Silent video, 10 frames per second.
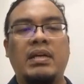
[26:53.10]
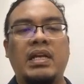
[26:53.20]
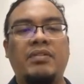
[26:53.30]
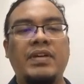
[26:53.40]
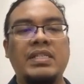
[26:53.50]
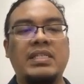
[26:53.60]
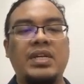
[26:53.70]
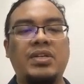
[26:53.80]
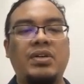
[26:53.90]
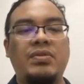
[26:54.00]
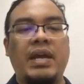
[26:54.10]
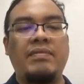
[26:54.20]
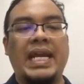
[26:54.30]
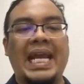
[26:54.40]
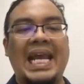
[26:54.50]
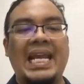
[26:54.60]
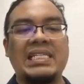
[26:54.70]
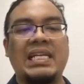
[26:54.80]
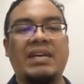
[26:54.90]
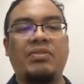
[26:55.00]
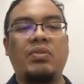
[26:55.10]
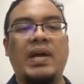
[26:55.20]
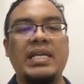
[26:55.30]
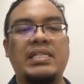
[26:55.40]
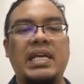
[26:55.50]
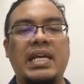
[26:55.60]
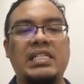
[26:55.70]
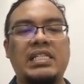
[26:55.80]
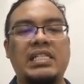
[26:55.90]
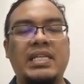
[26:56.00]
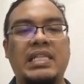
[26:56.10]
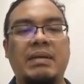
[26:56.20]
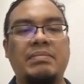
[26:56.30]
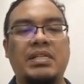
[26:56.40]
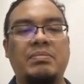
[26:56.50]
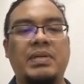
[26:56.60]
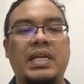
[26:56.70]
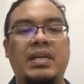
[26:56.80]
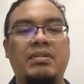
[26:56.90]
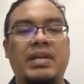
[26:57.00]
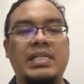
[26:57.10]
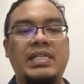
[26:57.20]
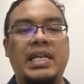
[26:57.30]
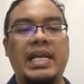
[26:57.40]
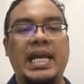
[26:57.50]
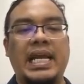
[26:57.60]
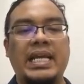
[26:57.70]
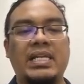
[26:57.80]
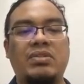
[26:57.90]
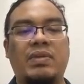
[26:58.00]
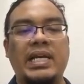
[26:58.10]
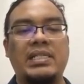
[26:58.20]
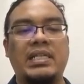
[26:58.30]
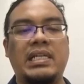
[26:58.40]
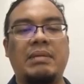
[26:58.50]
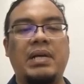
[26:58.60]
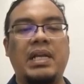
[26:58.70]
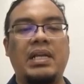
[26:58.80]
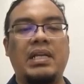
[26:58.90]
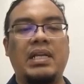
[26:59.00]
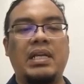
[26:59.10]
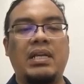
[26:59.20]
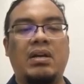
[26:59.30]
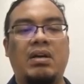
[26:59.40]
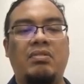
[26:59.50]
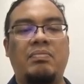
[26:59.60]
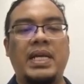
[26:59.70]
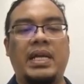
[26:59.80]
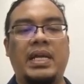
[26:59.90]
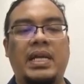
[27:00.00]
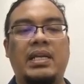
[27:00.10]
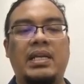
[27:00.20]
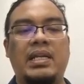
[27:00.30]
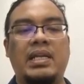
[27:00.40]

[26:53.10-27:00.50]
Now, in the first ratio, you have that Alex has twice as many stamps as Bernard. You can see that Alex twice, double of Bernard.